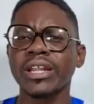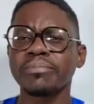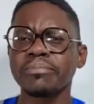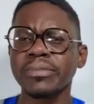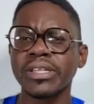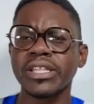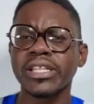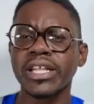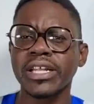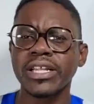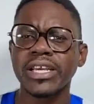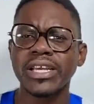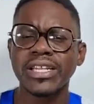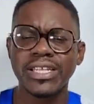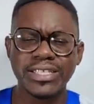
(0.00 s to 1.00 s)
admit
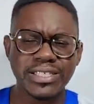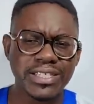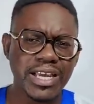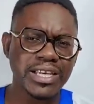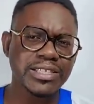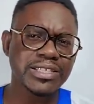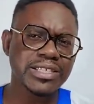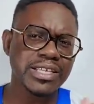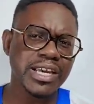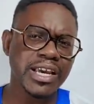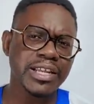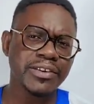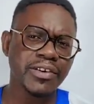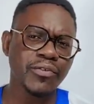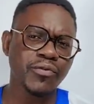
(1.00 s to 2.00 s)
that the
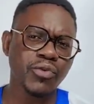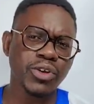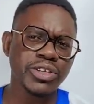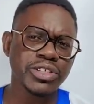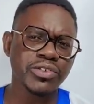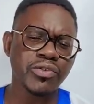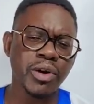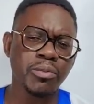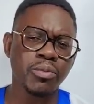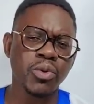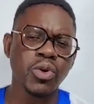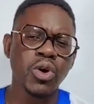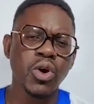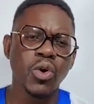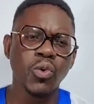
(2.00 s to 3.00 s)
CIC and Floyd
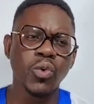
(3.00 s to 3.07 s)
Shivambu